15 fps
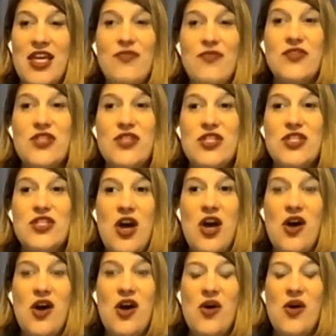If
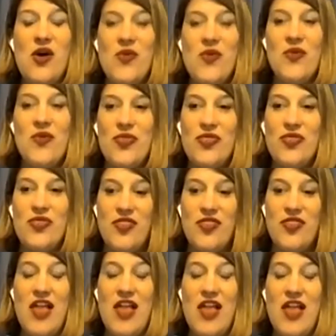so,
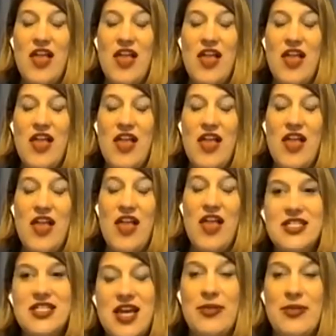that loss of
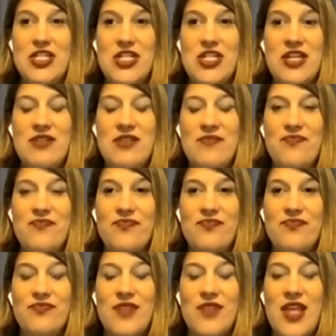interest and
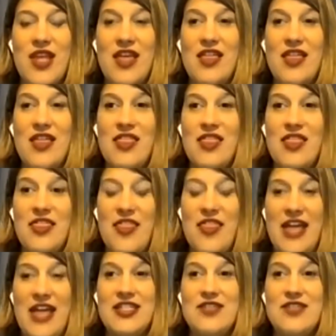repetition,
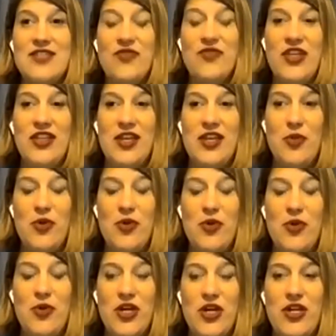that's feeling
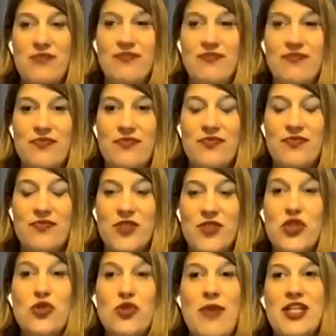bored.
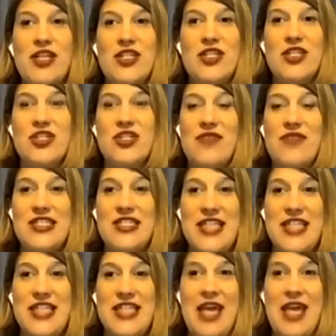Too much of
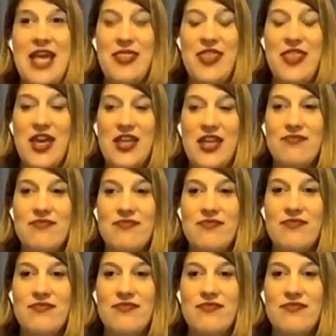the same thing.